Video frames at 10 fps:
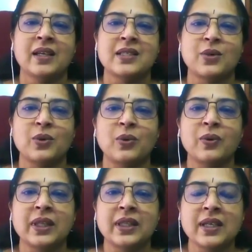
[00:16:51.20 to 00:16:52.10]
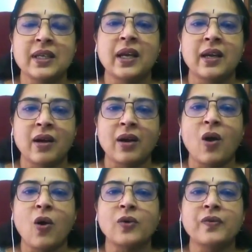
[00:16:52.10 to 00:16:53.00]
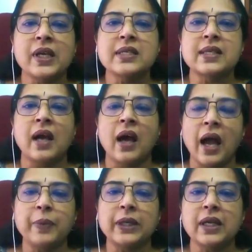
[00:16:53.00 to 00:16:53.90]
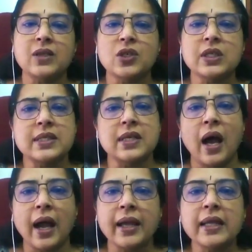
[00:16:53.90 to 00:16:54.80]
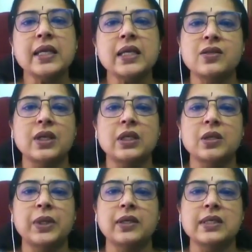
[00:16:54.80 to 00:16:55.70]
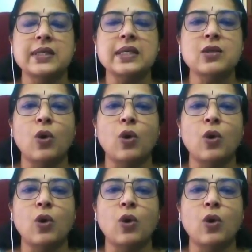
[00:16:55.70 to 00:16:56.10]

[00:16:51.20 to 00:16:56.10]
So they hypertension is a highly treatable disease,